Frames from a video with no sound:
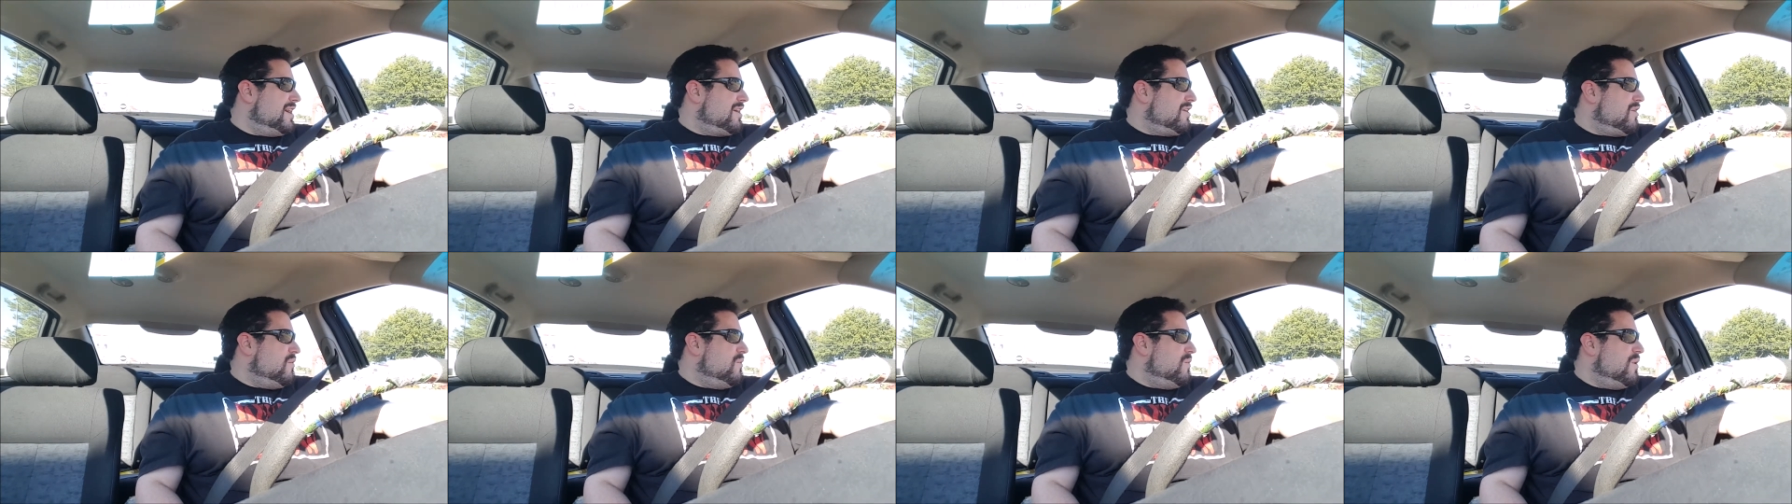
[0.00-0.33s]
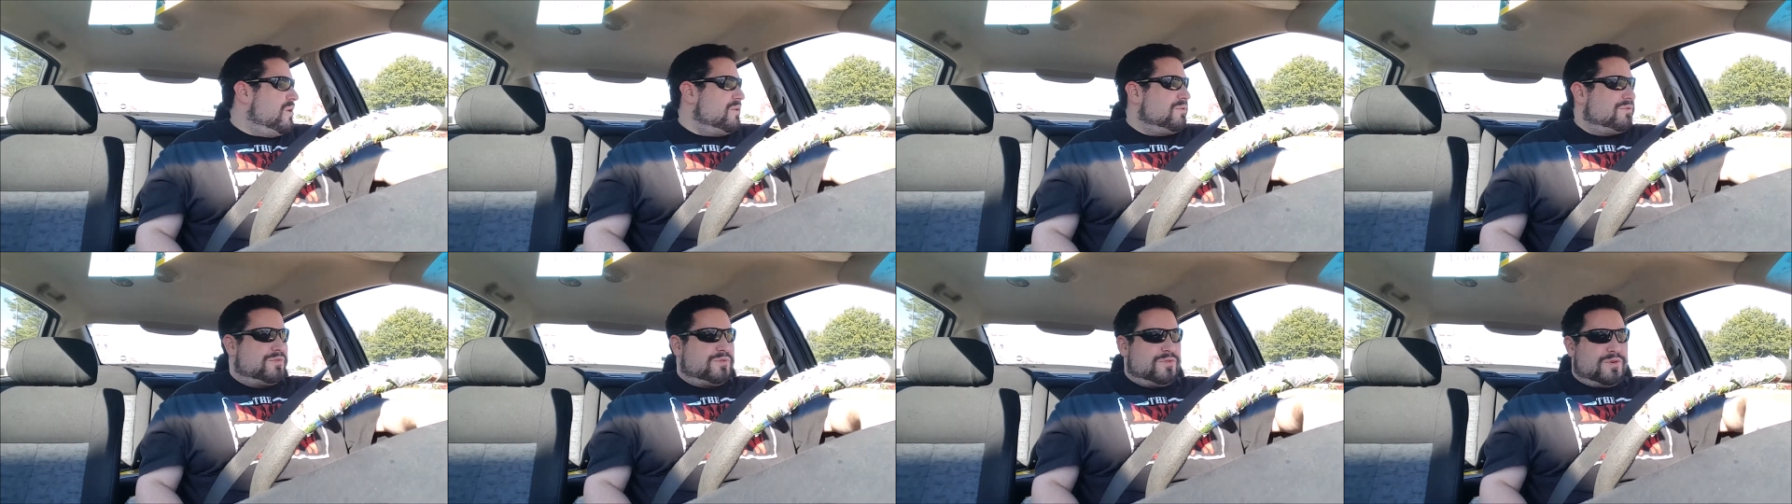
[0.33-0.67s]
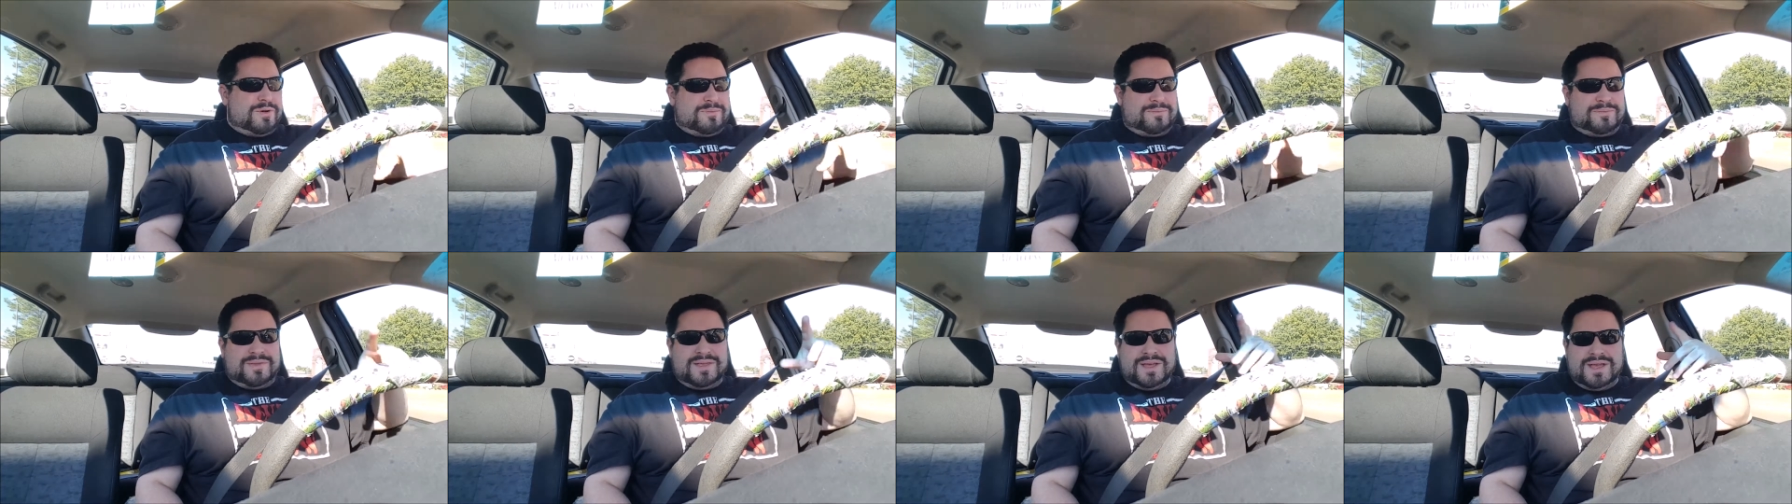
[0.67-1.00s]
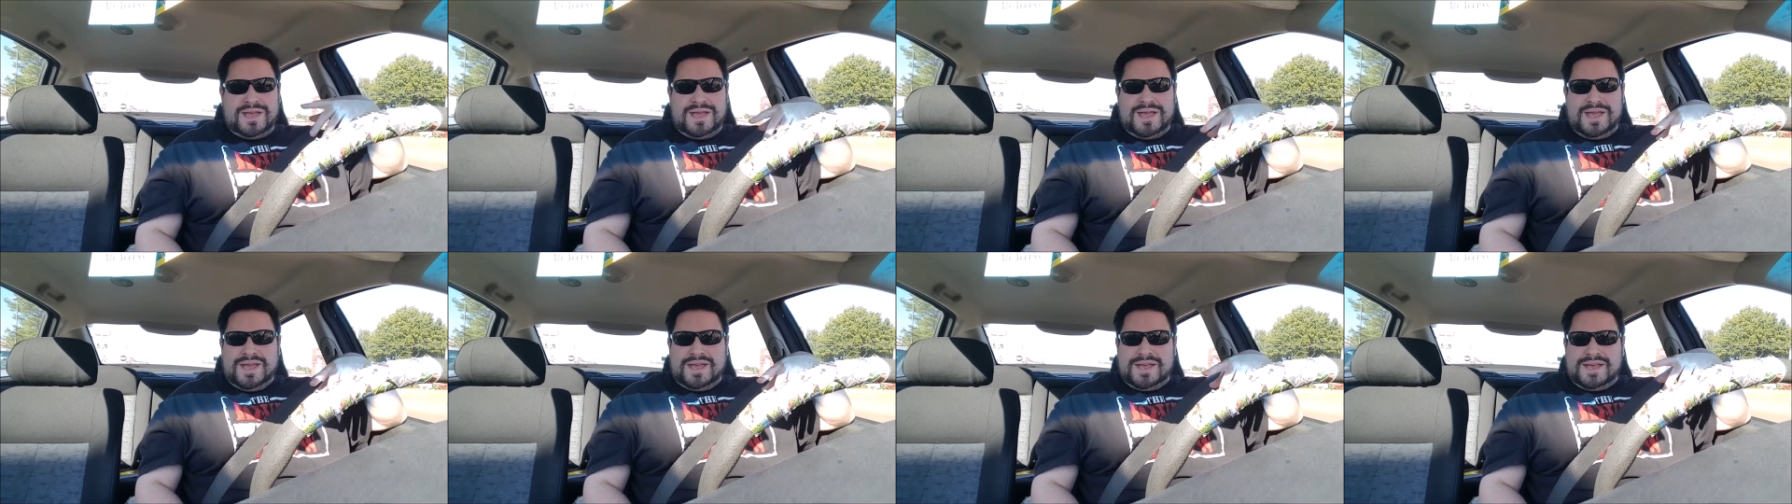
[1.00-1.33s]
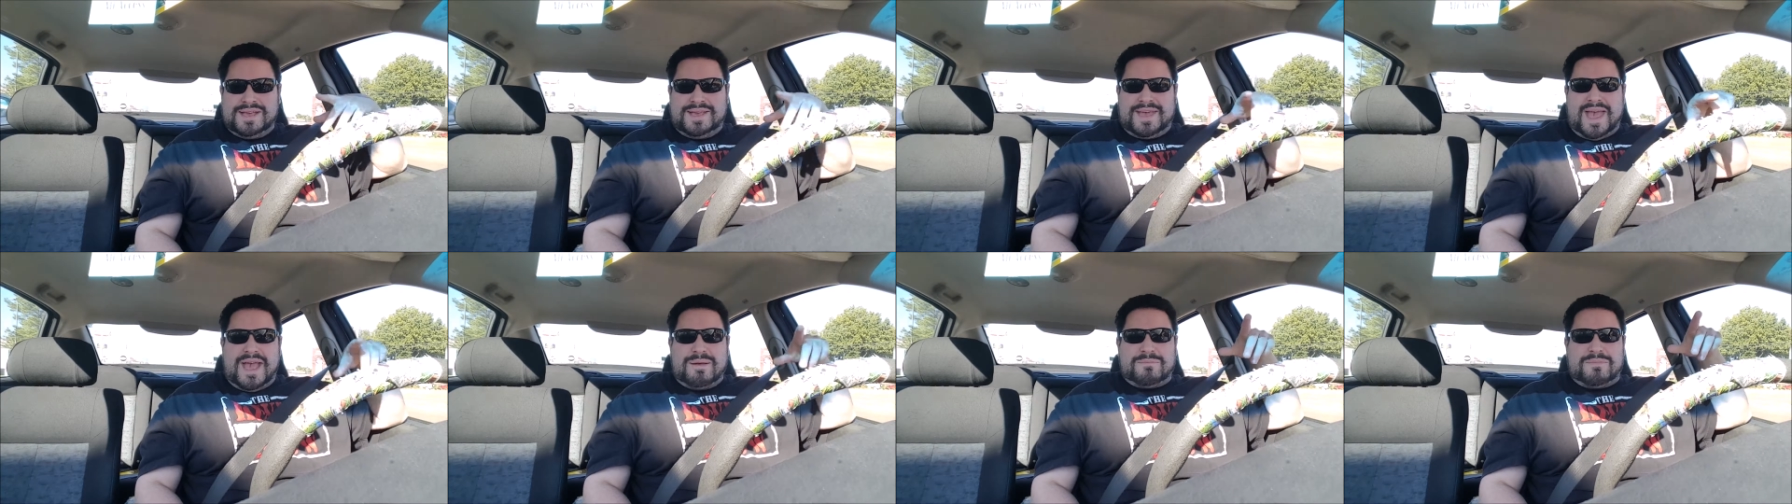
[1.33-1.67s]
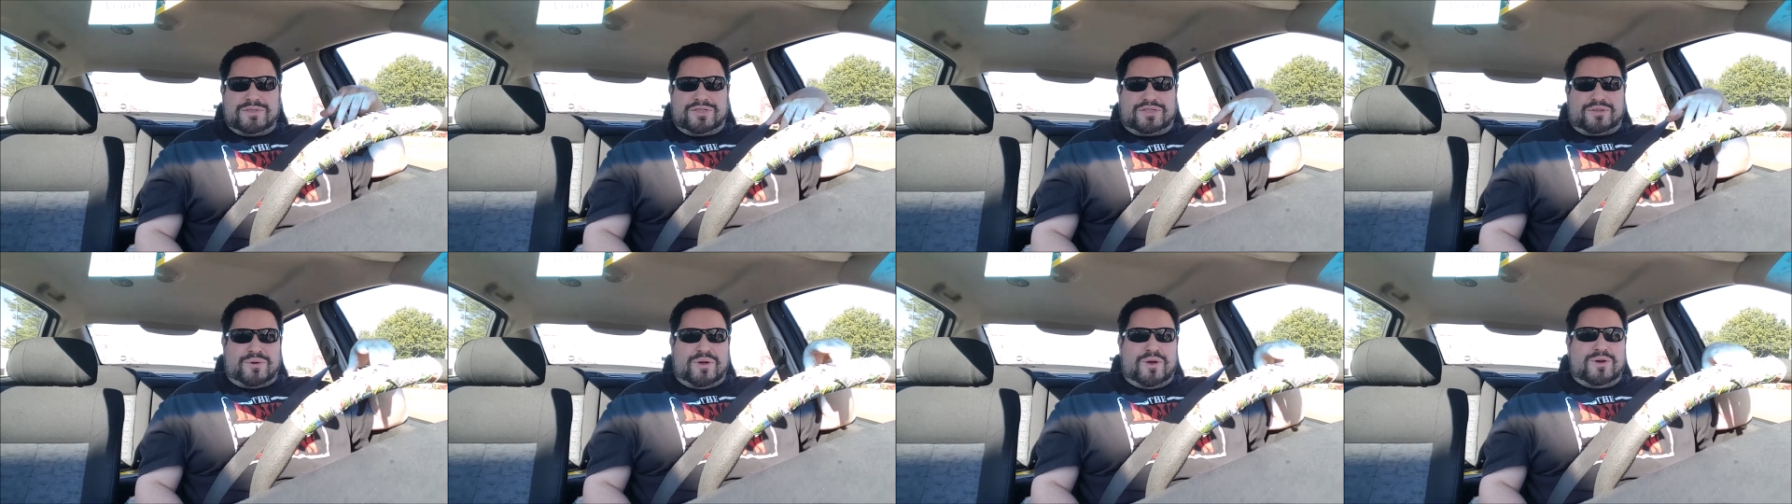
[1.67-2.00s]
that quote from
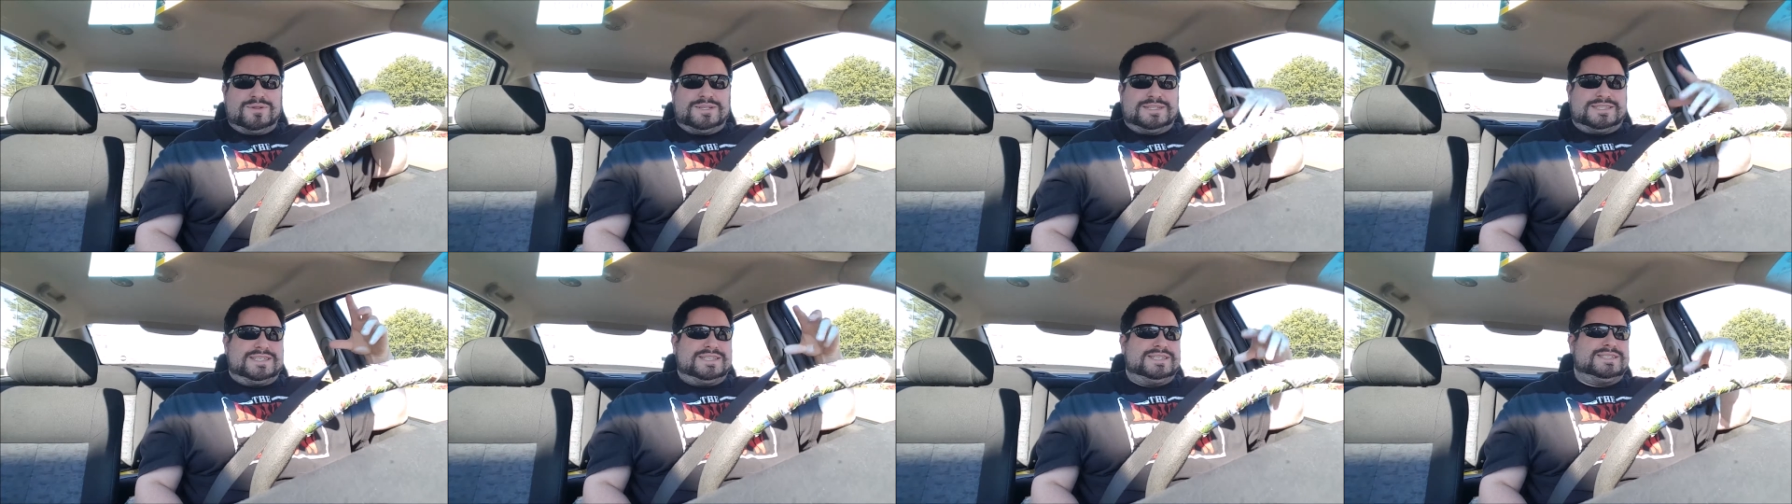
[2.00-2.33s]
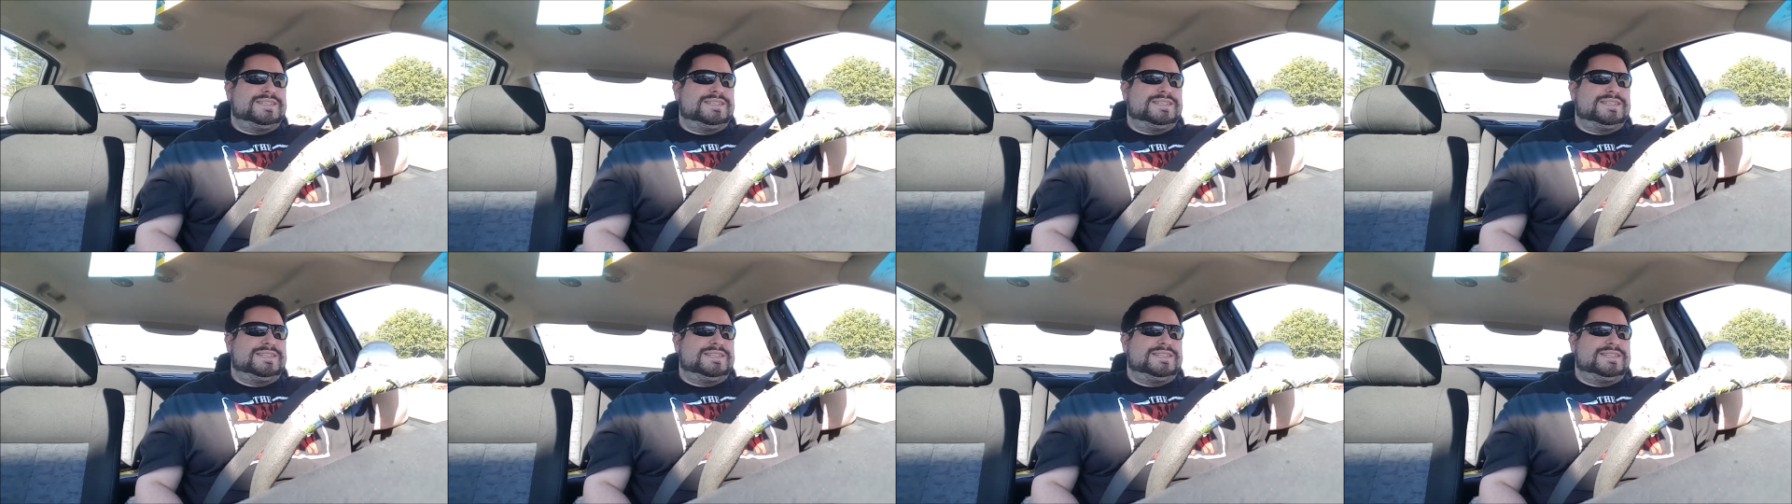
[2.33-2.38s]
Game of Thrones.